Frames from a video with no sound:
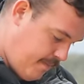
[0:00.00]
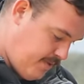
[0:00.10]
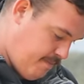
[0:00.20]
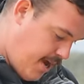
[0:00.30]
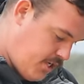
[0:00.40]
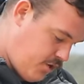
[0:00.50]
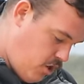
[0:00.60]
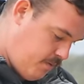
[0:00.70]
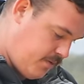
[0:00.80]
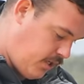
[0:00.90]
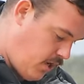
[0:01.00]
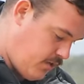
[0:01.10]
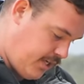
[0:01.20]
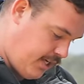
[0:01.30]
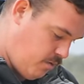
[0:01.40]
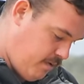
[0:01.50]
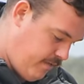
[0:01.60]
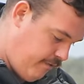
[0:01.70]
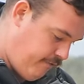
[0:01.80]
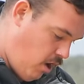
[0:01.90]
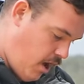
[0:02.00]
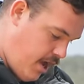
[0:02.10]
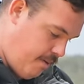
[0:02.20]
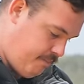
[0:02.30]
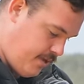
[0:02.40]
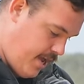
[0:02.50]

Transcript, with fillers: up some mushrooms. The girls are gonna do a bit of a fry up.